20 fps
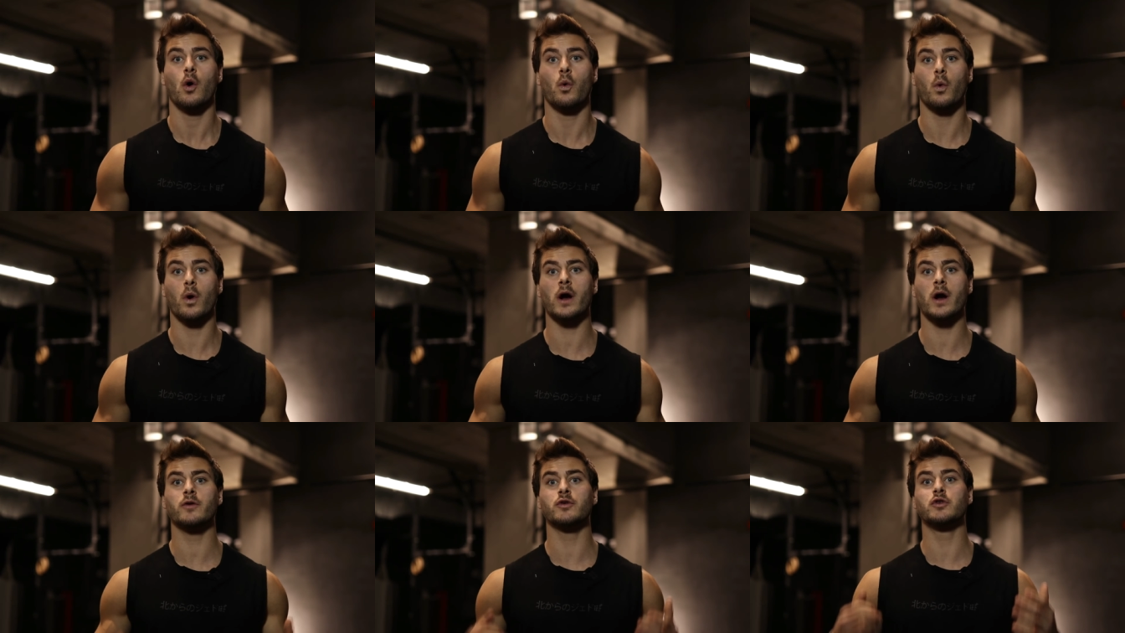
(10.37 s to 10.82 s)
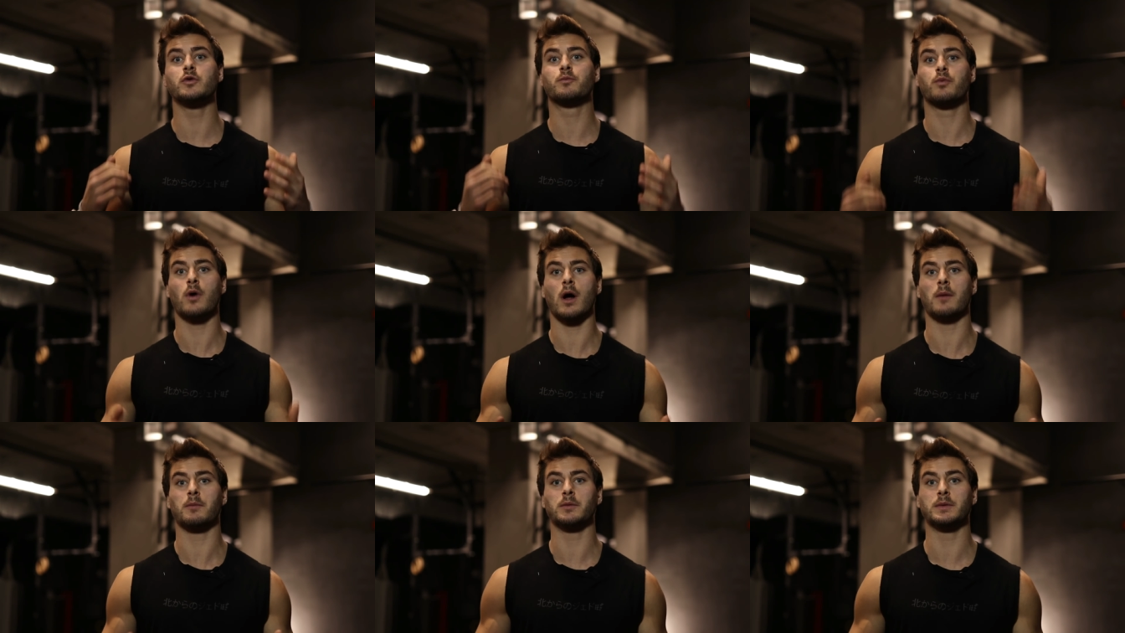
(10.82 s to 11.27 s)
where
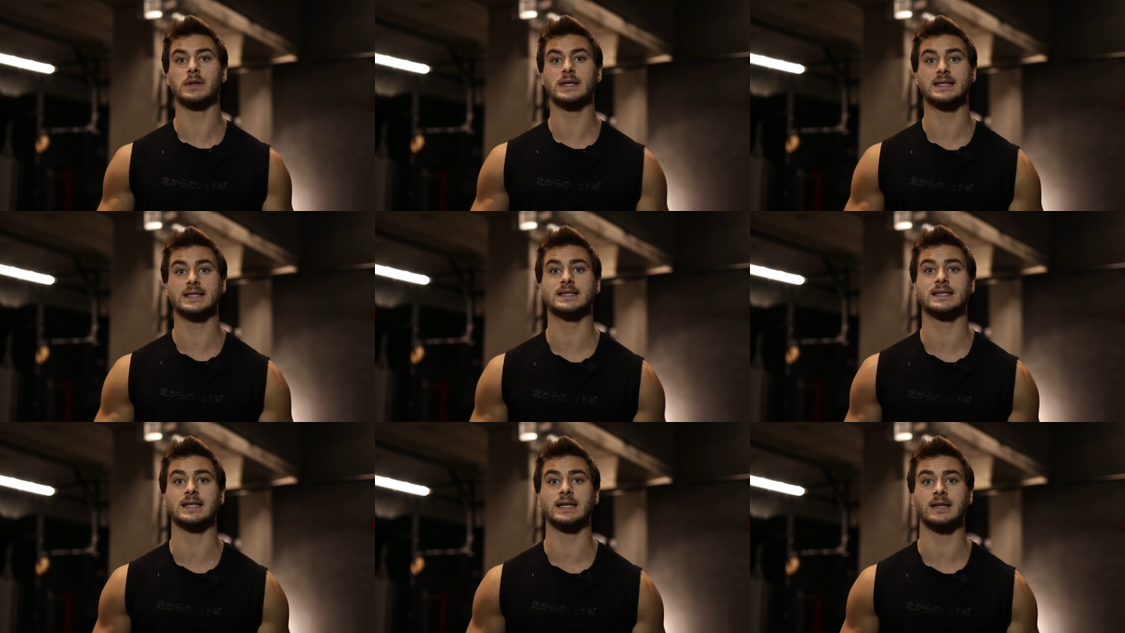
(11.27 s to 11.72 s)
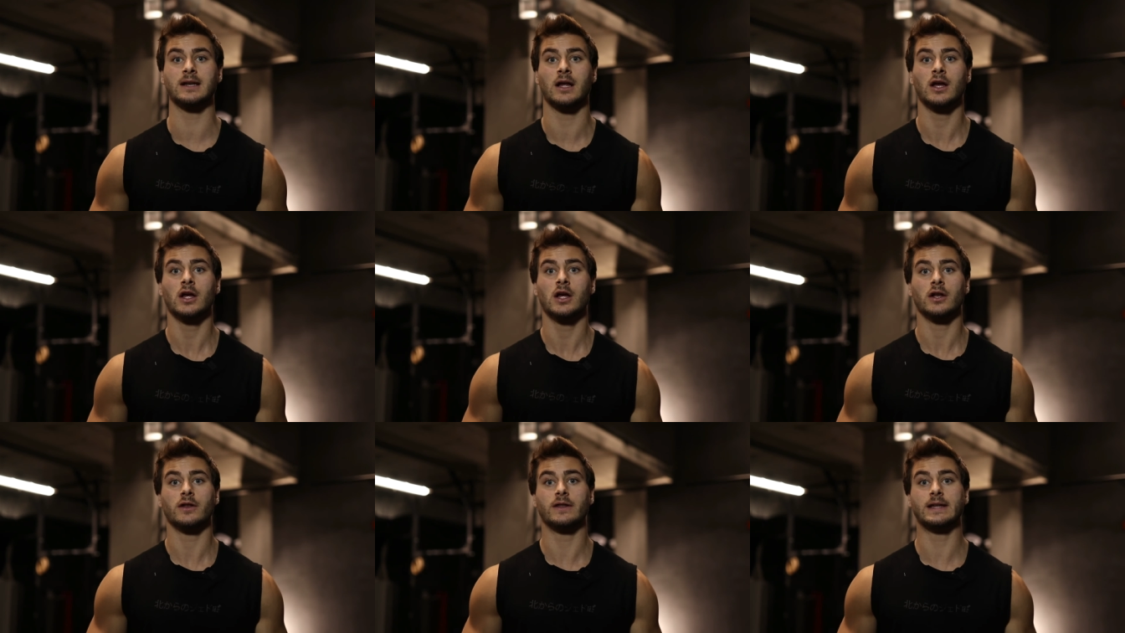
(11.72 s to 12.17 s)
you've probably seen
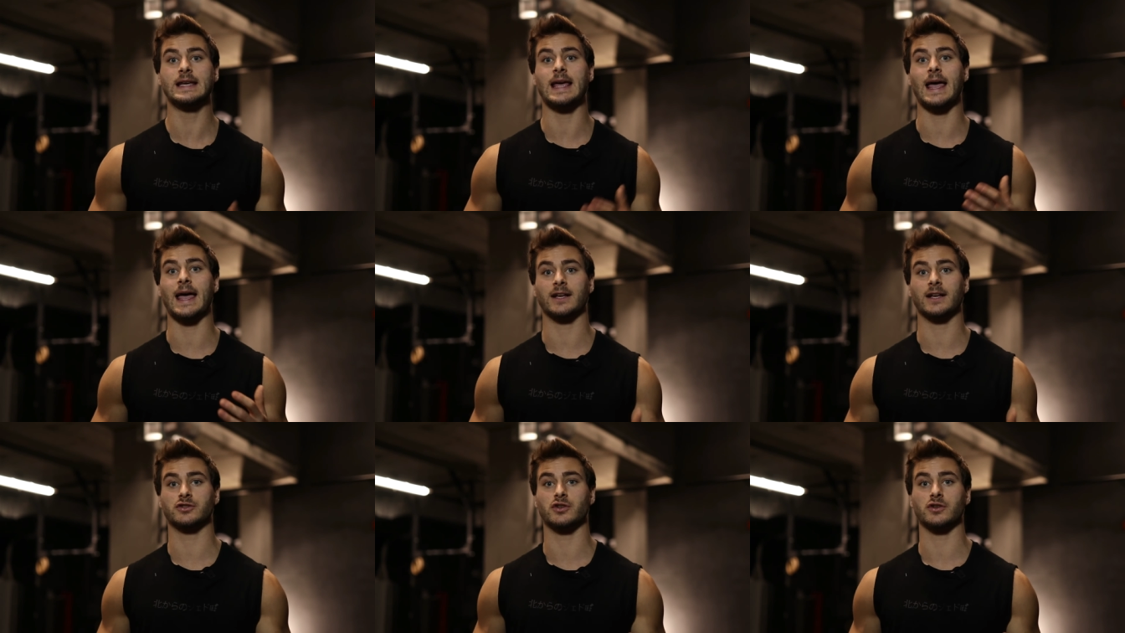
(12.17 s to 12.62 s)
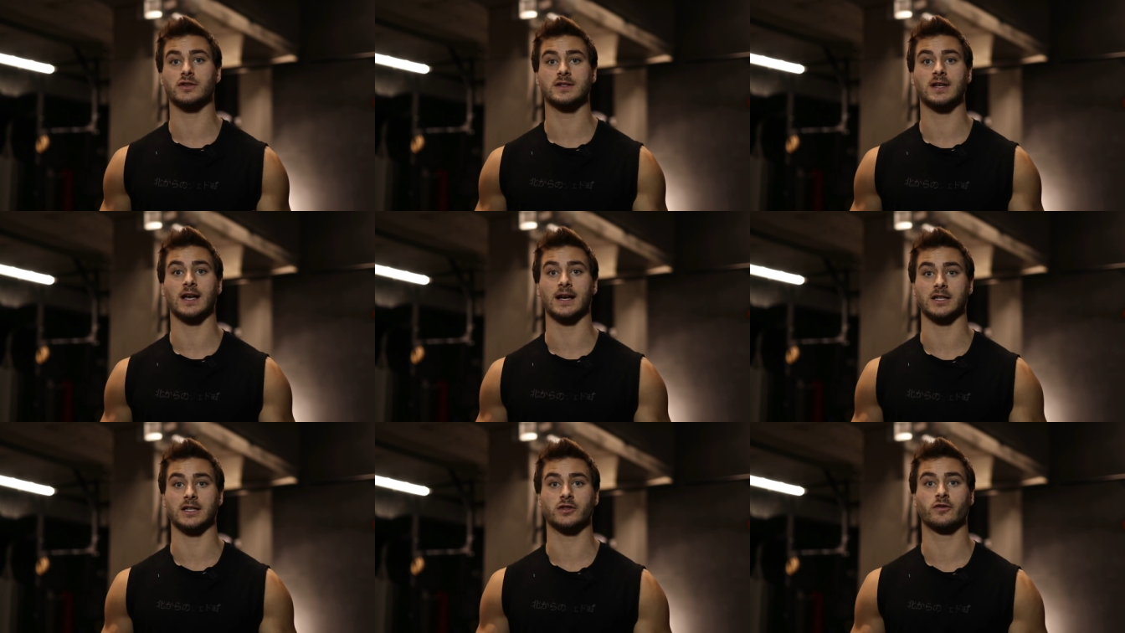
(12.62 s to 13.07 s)
the
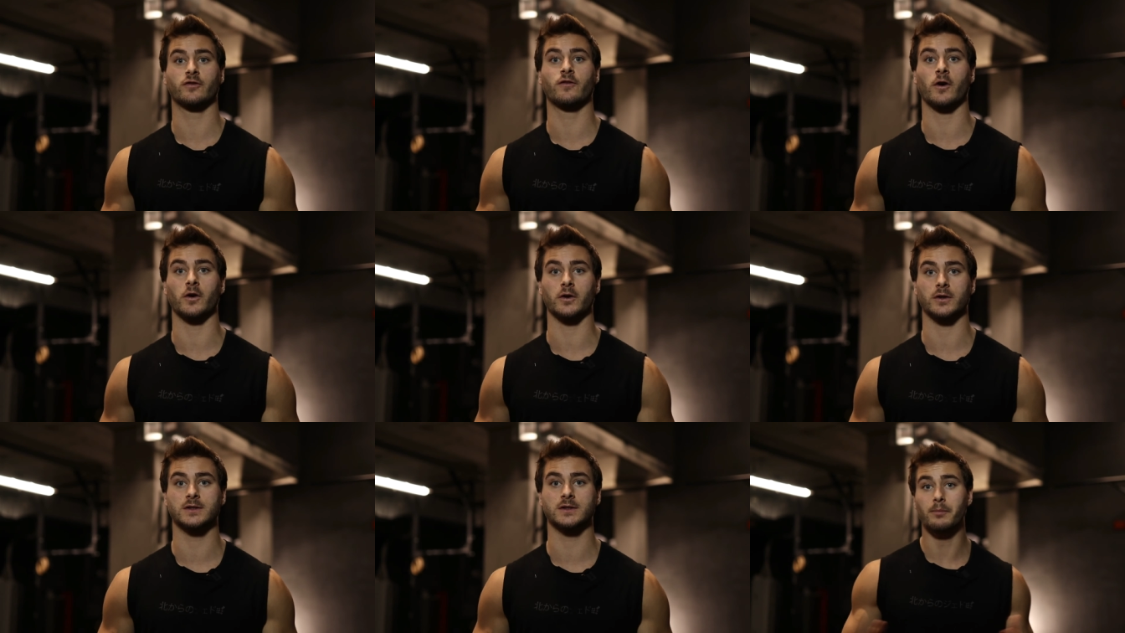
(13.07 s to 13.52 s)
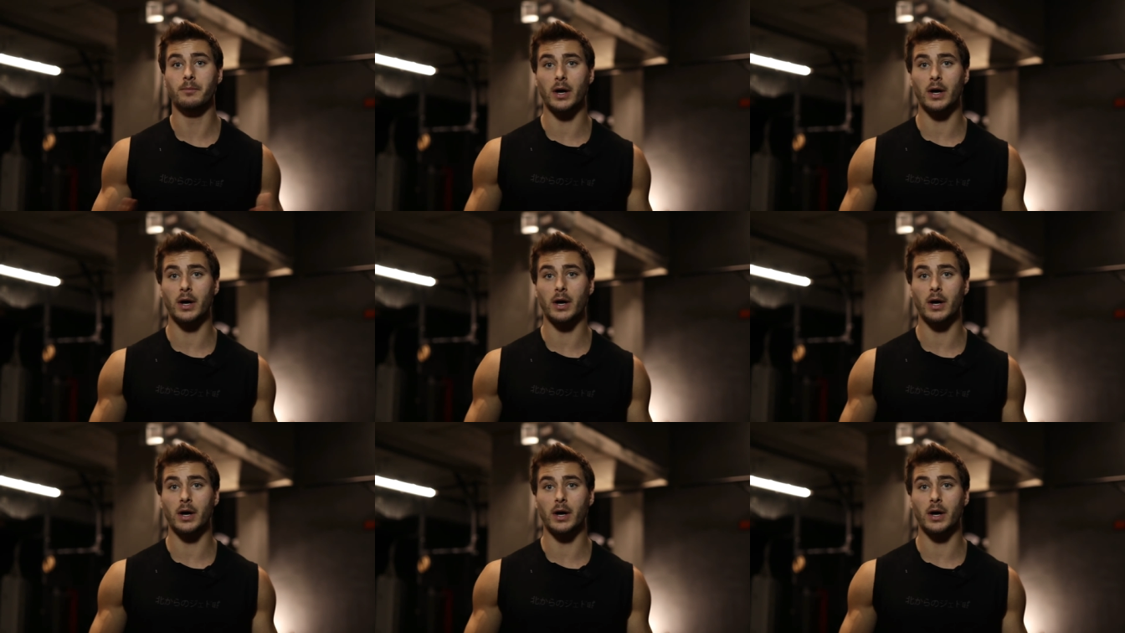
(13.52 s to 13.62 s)
exercise first.